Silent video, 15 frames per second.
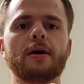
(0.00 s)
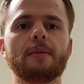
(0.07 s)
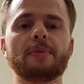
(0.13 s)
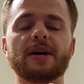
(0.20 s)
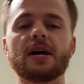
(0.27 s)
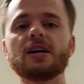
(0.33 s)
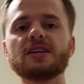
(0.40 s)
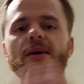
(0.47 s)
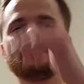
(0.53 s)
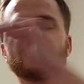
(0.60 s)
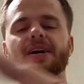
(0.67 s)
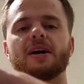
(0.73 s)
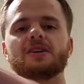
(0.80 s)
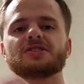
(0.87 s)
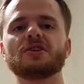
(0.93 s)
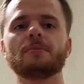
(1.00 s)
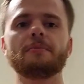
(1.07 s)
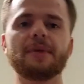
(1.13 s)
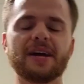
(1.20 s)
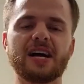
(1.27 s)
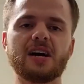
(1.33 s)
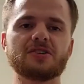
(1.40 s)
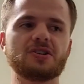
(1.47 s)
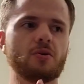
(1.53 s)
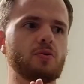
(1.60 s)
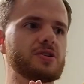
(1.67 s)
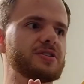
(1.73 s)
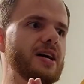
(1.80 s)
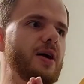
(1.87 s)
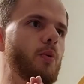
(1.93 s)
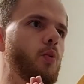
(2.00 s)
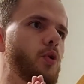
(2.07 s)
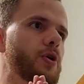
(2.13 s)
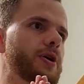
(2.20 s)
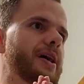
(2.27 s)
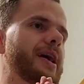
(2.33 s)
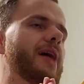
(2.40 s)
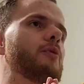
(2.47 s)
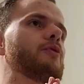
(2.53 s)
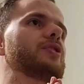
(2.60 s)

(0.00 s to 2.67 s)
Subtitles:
And because it was not working, I